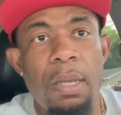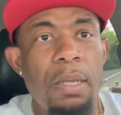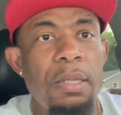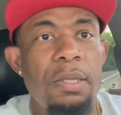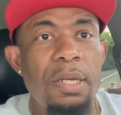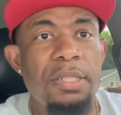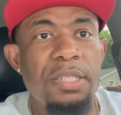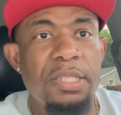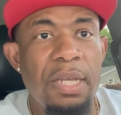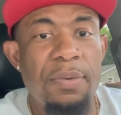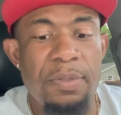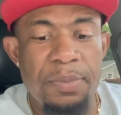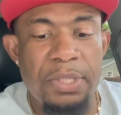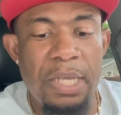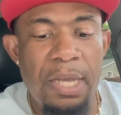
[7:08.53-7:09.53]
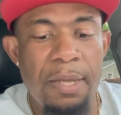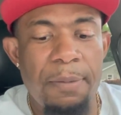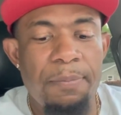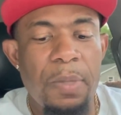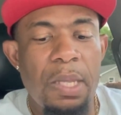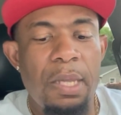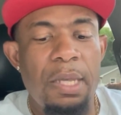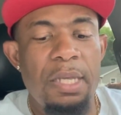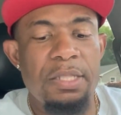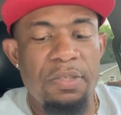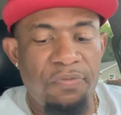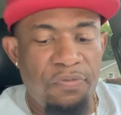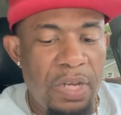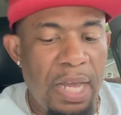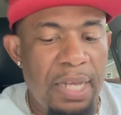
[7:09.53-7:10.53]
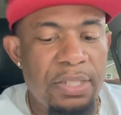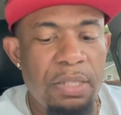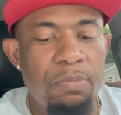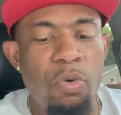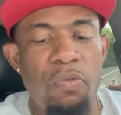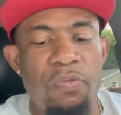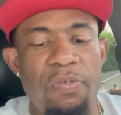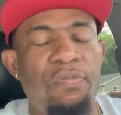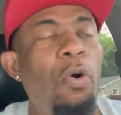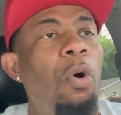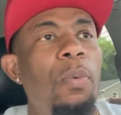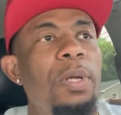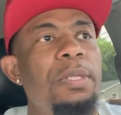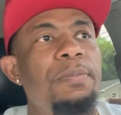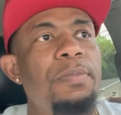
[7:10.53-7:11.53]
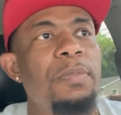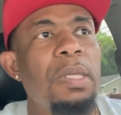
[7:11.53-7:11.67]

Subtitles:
You understand what I'm saying? He's a free agent moving forward.